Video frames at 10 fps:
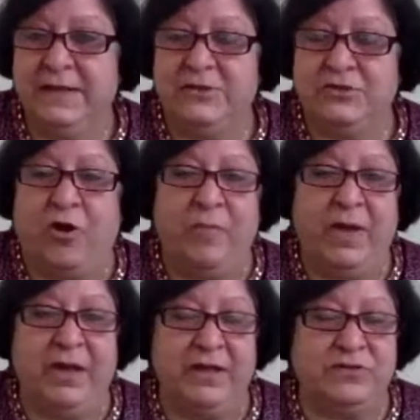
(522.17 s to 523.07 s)

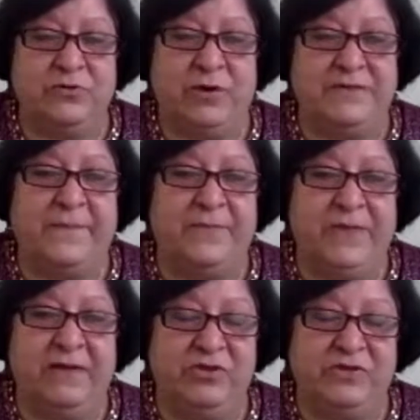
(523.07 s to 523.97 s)
Trauma is not
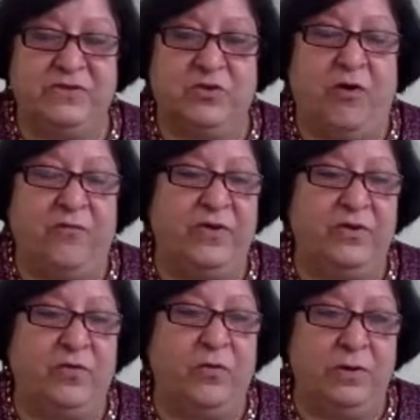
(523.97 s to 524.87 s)
something which is cough
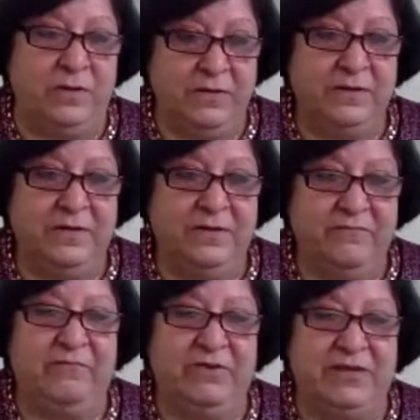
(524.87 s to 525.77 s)
and cold,
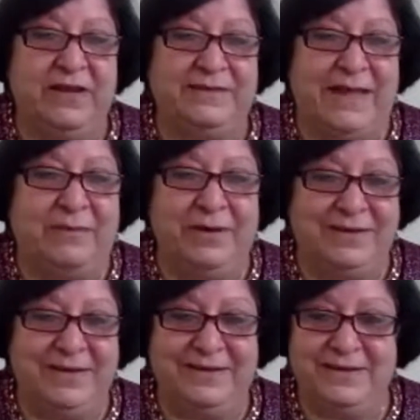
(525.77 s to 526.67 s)
where we take a
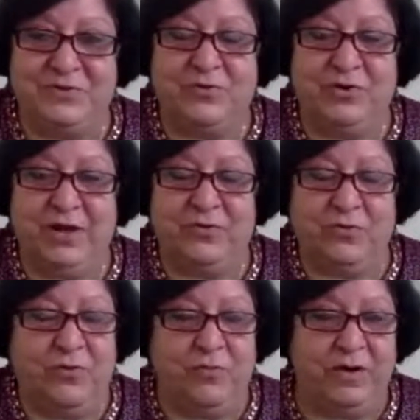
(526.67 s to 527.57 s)
tablet and it's going to
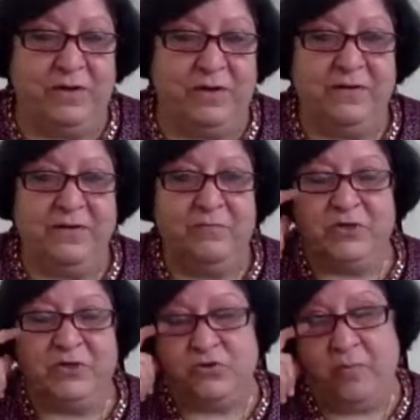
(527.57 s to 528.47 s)
get over.
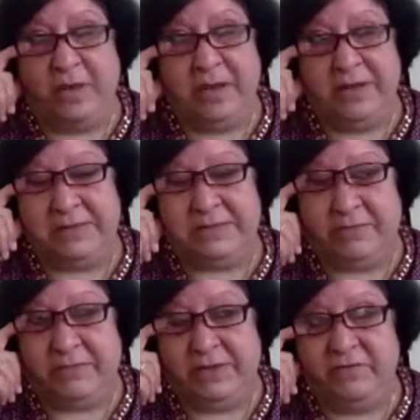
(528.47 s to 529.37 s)
But trauma is
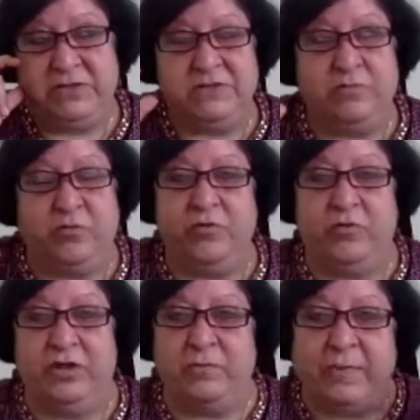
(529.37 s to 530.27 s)
something which is
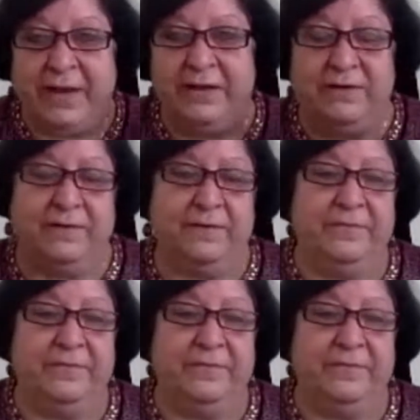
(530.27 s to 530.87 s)
more in the mind.